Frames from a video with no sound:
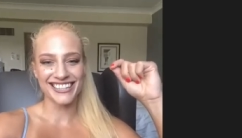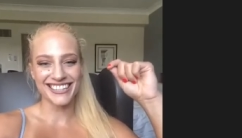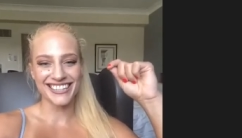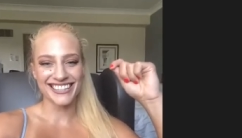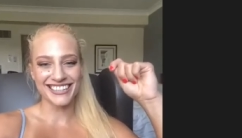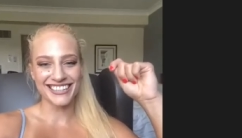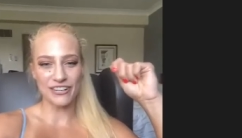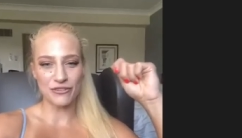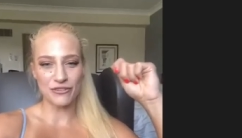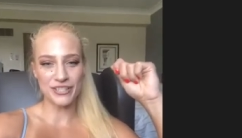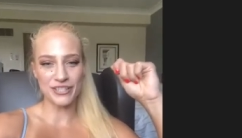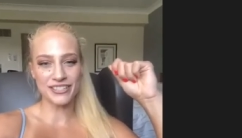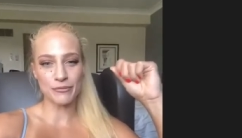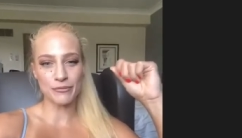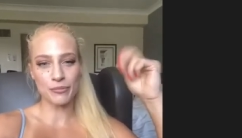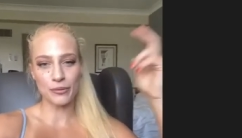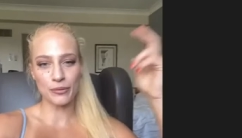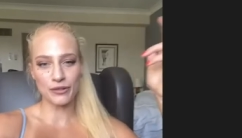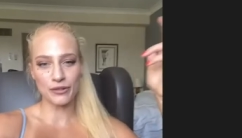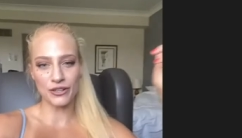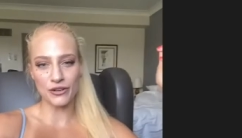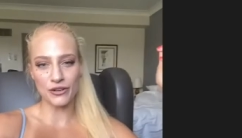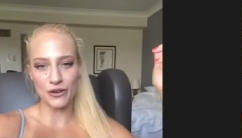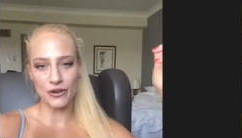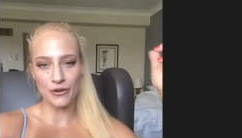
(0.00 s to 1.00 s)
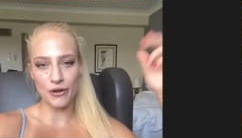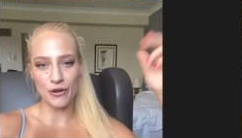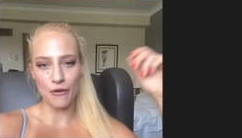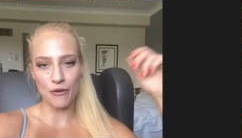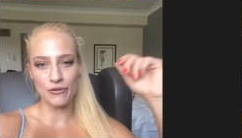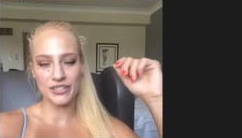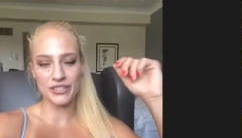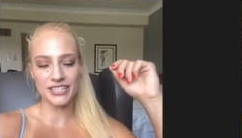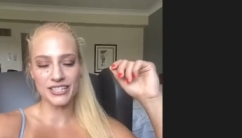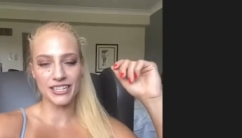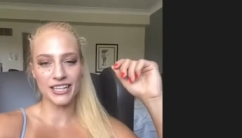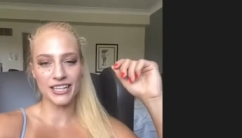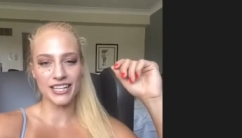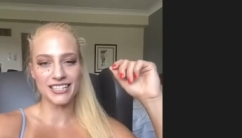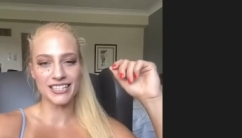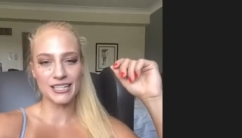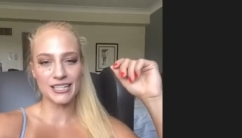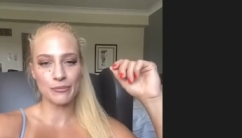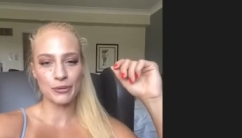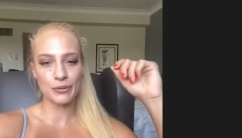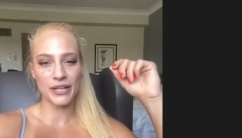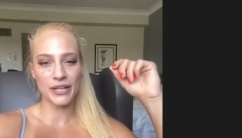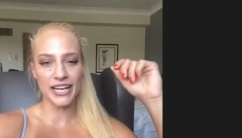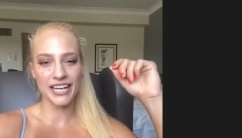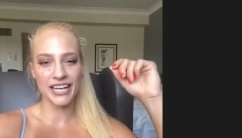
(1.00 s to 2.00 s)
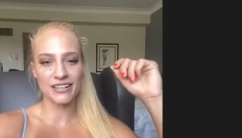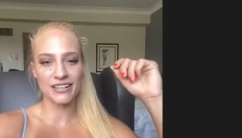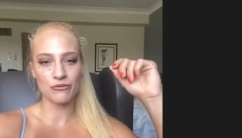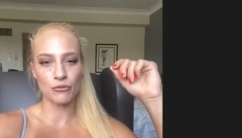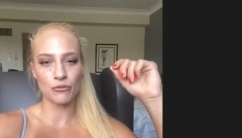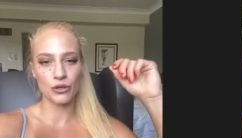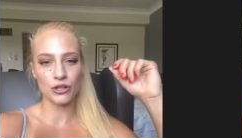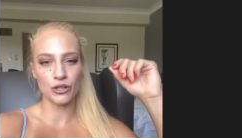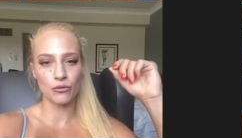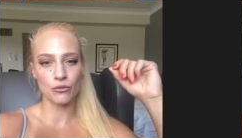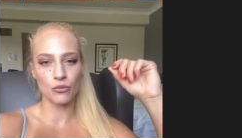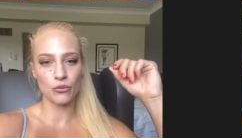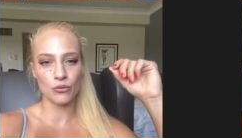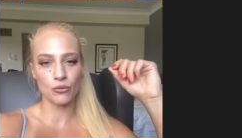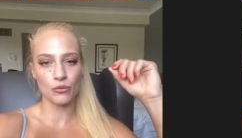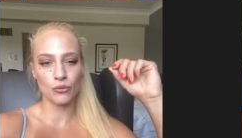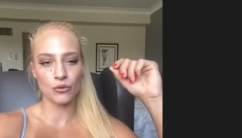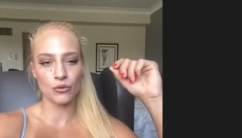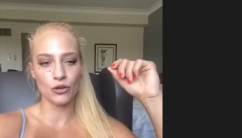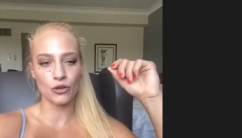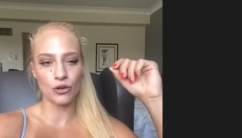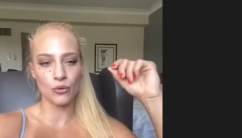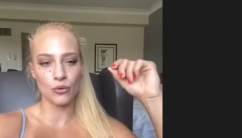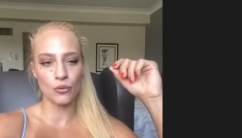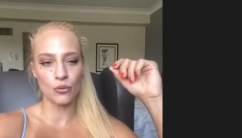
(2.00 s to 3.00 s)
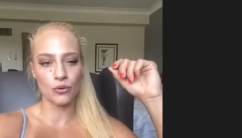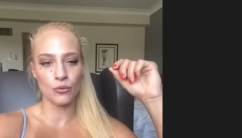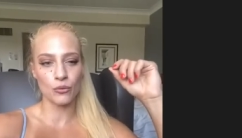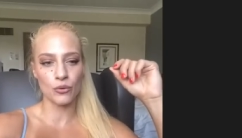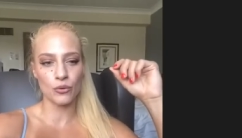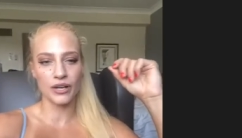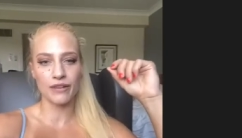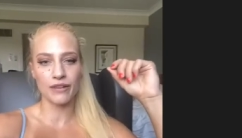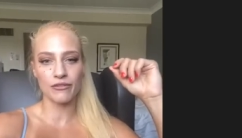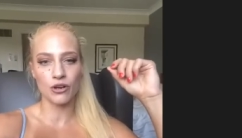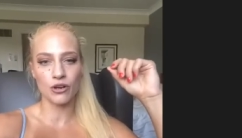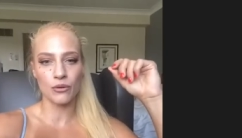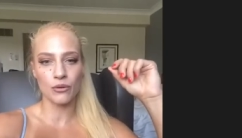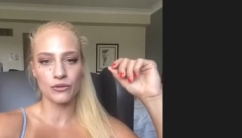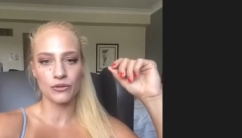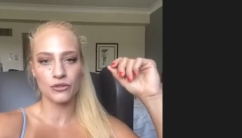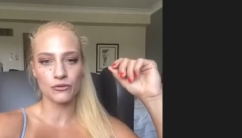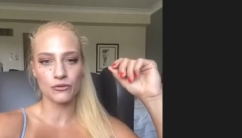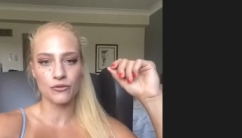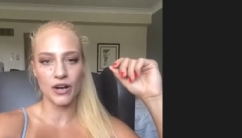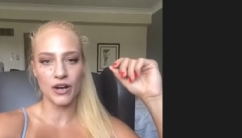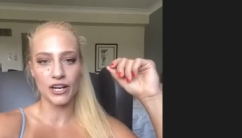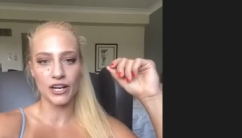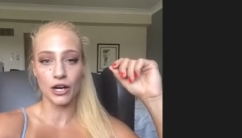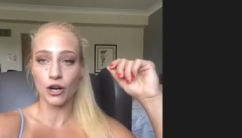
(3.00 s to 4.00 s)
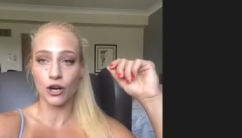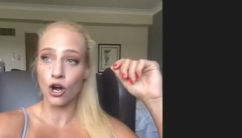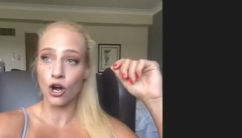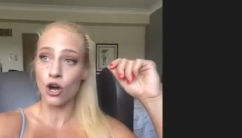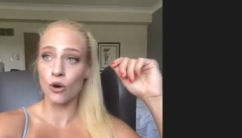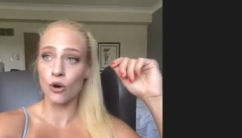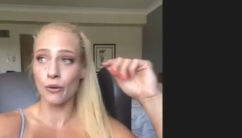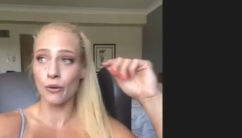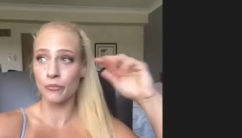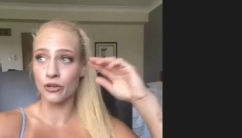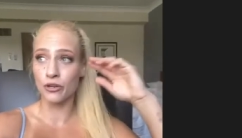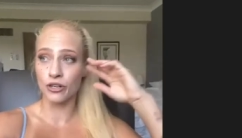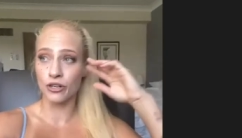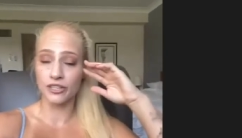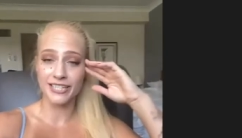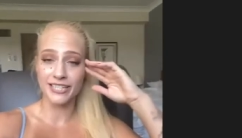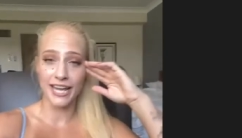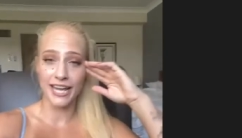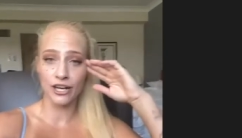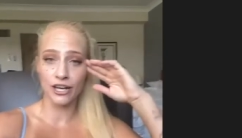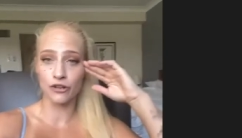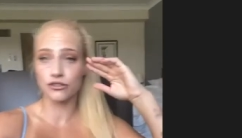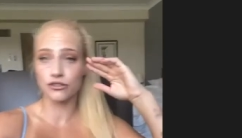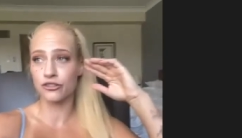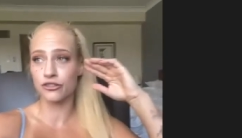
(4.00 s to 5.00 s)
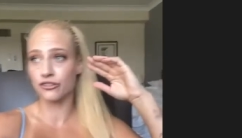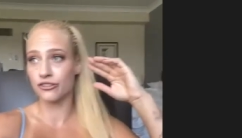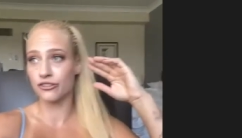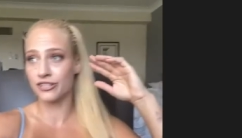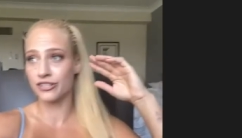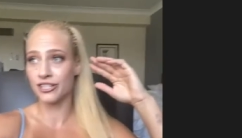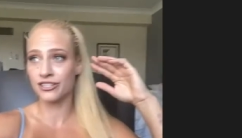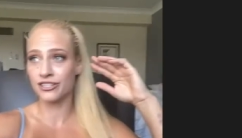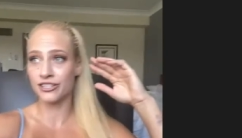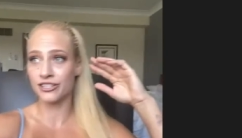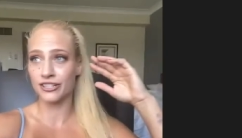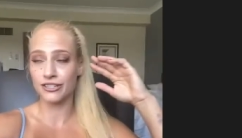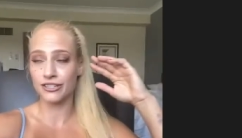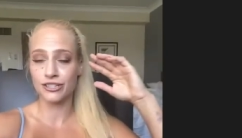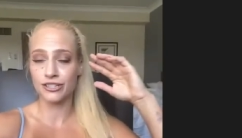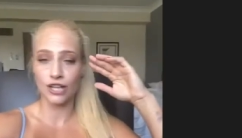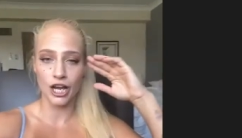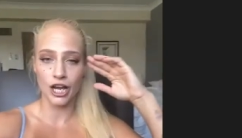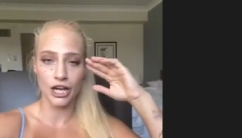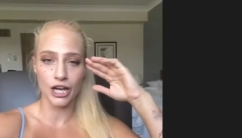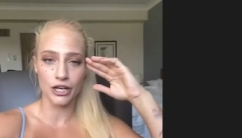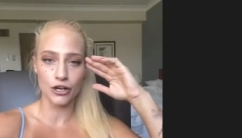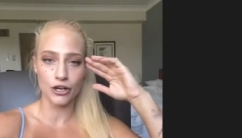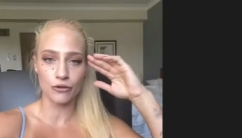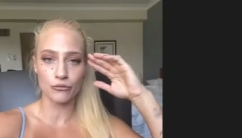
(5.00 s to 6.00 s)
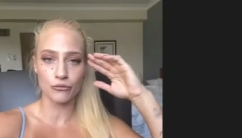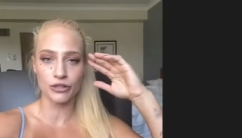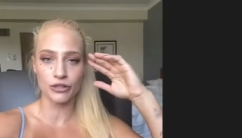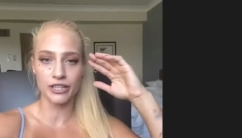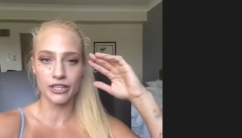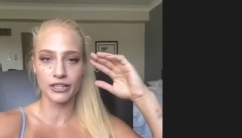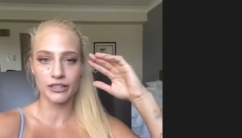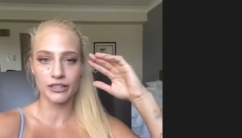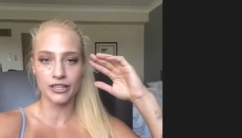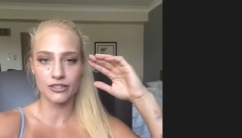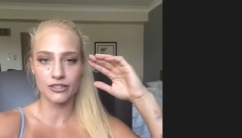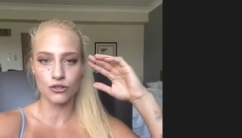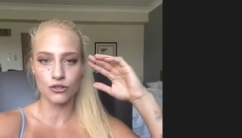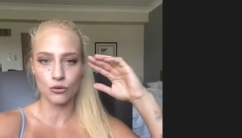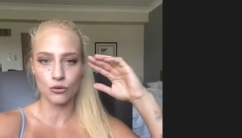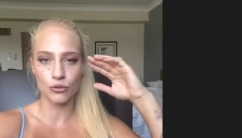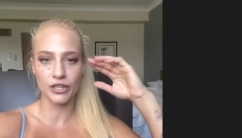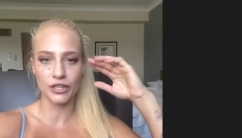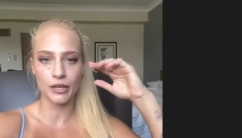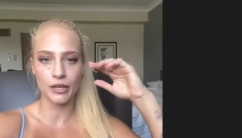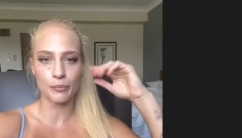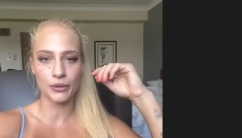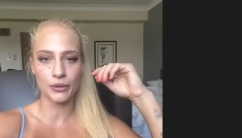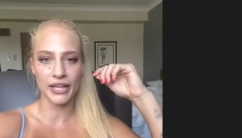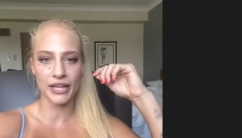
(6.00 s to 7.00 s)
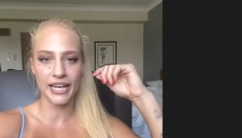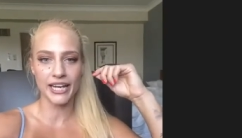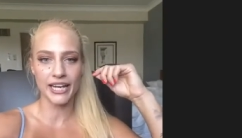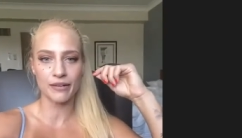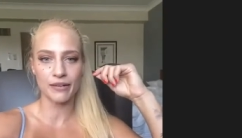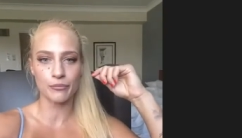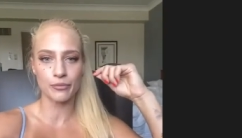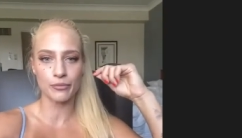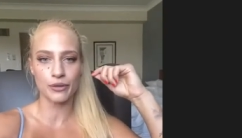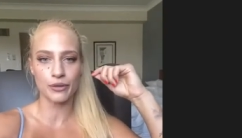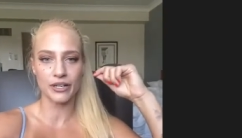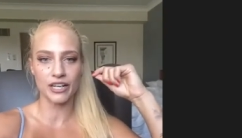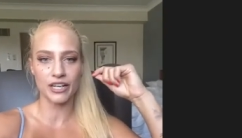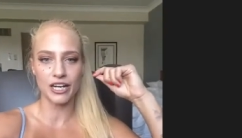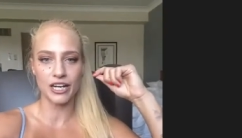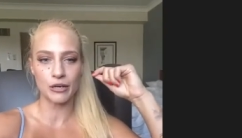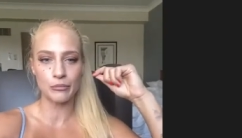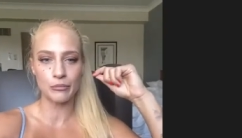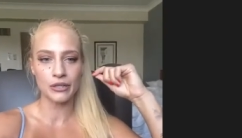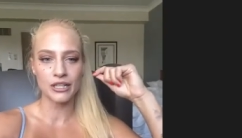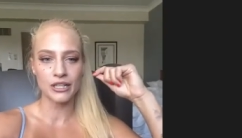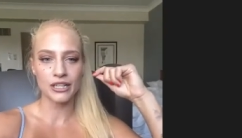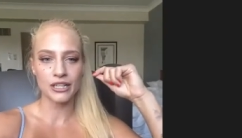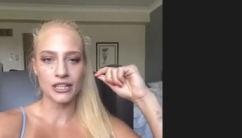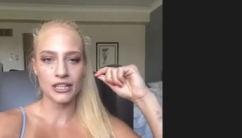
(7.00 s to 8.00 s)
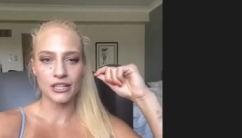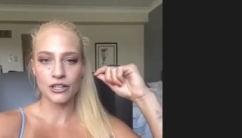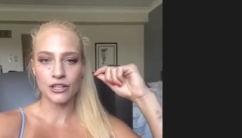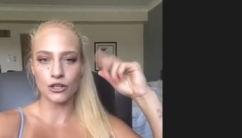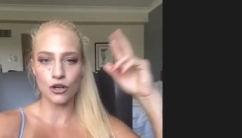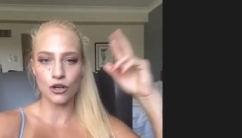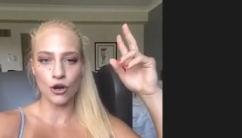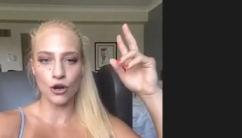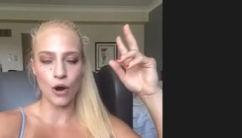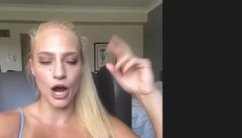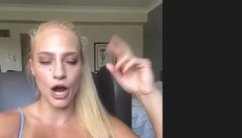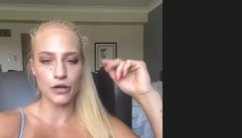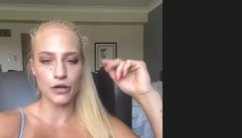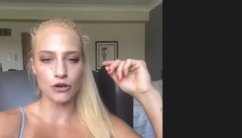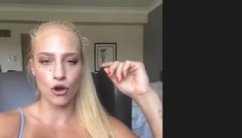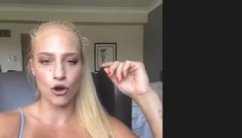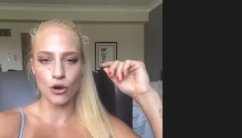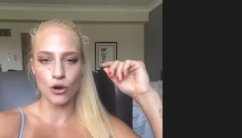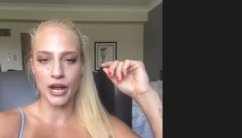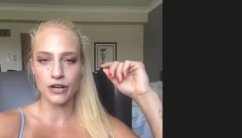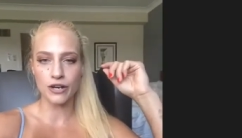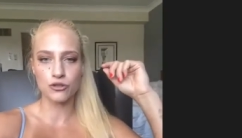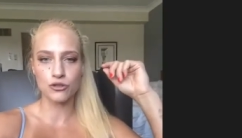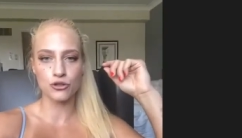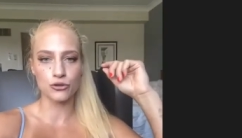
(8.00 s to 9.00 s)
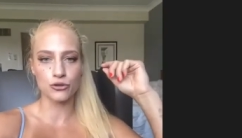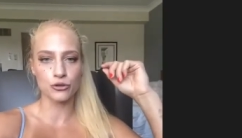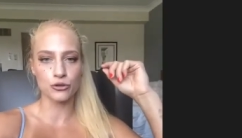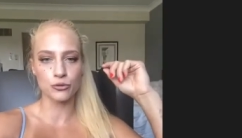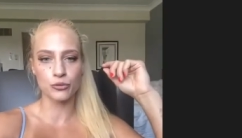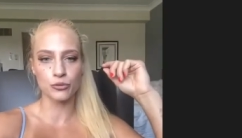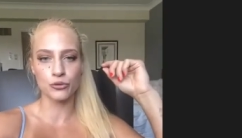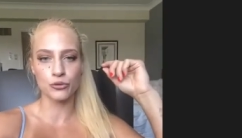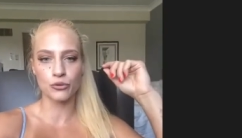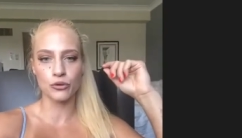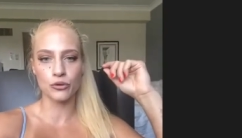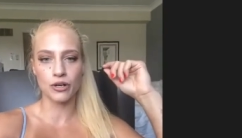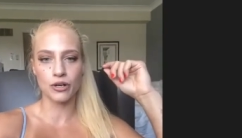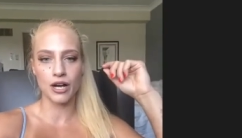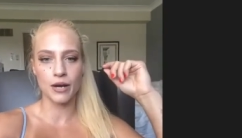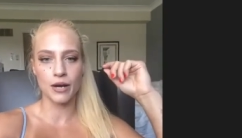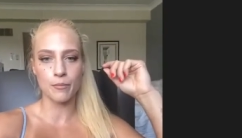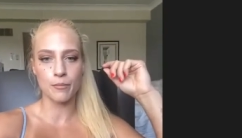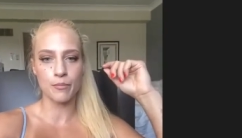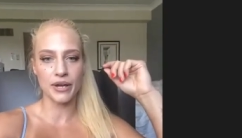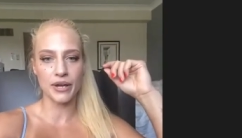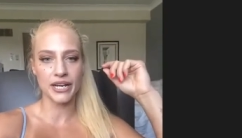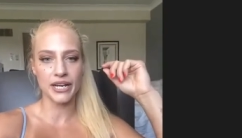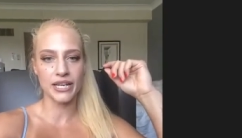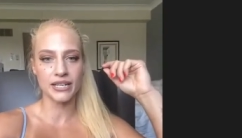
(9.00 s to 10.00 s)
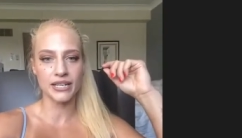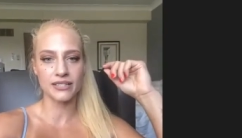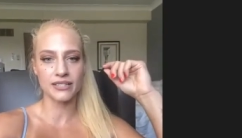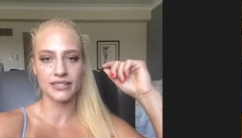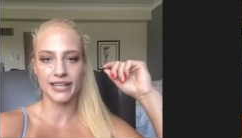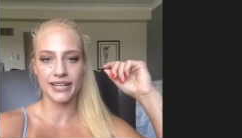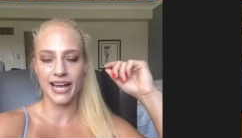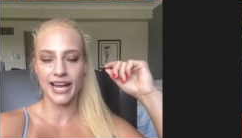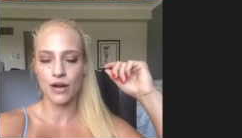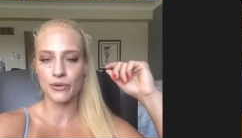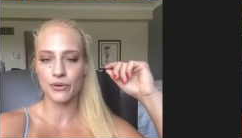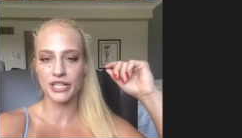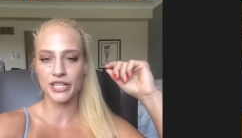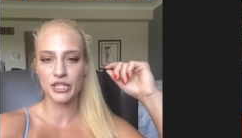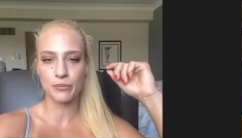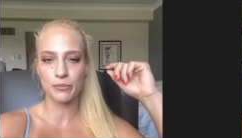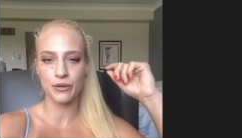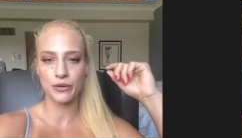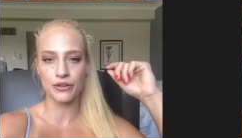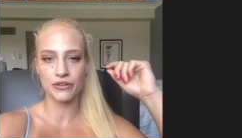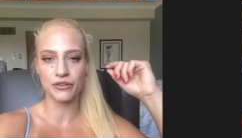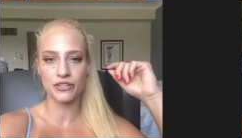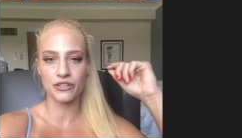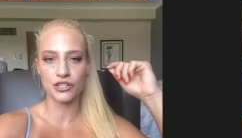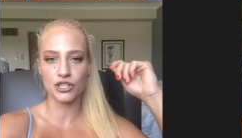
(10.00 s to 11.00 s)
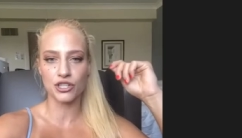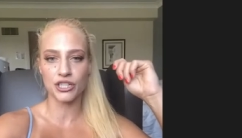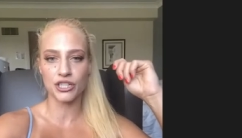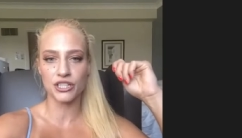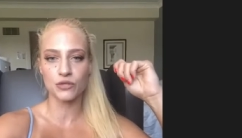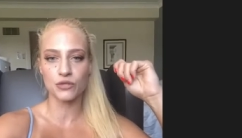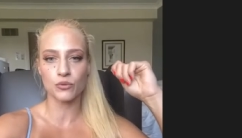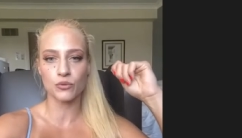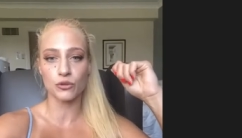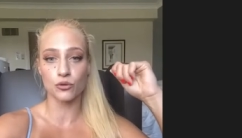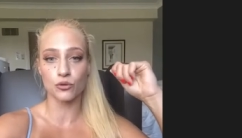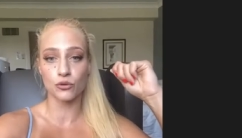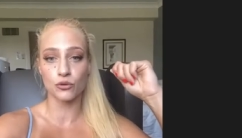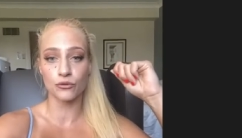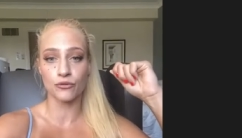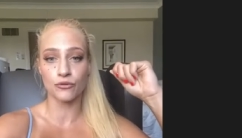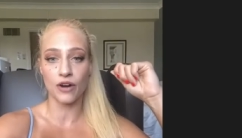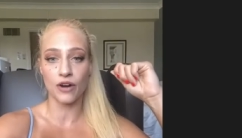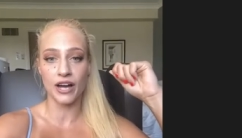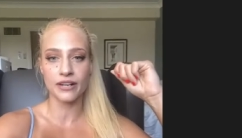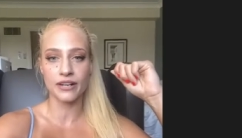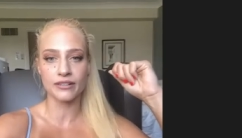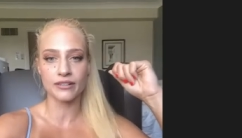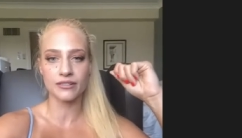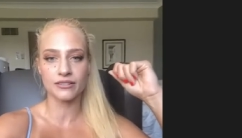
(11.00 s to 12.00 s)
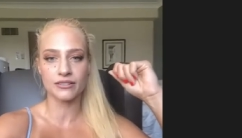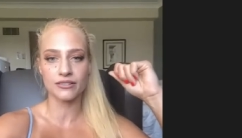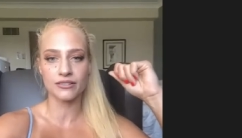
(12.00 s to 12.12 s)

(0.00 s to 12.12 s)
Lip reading: There is there's a plan. We you know, we never go into a fight going, oh, I'm going to take her to the distance. Like, that's not really a plan. But, you know, I know how durable Becky is and how experienced she is with good fighters.